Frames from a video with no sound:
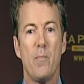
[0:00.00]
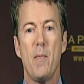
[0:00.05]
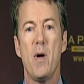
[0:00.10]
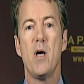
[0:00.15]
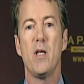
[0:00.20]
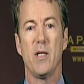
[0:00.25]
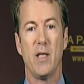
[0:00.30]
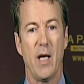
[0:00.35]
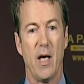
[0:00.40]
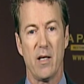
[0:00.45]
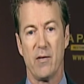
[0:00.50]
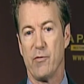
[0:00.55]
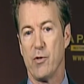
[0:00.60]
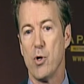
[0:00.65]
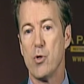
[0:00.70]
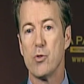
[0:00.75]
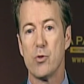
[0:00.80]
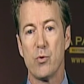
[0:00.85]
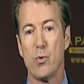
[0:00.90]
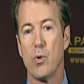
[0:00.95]
money out of
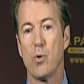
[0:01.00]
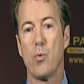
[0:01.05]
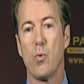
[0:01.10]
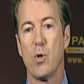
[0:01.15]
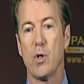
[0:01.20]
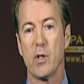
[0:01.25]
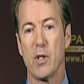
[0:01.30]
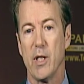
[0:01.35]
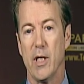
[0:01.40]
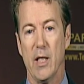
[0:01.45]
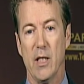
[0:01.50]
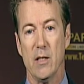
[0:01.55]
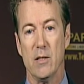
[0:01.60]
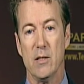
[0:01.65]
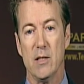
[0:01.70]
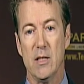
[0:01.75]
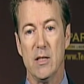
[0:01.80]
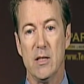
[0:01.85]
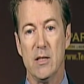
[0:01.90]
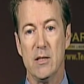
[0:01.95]
those who are working,
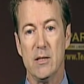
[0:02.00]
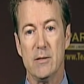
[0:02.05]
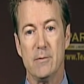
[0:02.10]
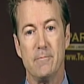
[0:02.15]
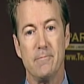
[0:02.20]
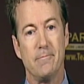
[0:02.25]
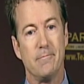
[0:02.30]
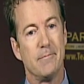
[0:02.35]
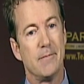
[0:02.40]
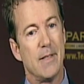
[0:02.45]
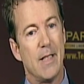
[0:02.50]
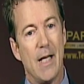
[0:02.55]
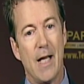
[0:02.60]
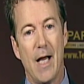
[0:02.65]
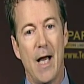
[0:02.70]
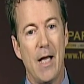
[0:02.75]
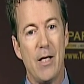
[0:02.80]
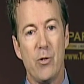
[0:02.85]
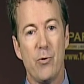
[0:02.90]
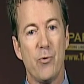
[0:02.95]

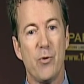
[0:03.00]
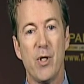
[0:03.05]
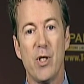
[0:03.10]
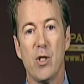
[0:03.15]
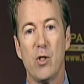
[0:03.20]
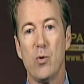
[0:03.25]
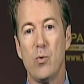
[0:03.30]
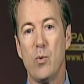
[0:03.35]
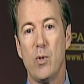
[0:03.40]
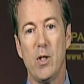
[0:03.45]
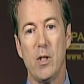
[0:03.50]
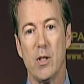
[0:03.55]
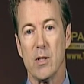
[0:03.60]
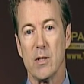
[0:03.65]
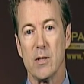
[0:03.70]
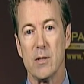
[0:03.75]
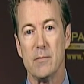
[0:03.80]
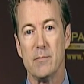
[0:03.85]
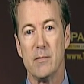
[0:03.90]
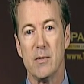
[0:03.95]
I don't think it'll
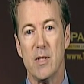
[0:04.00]
work.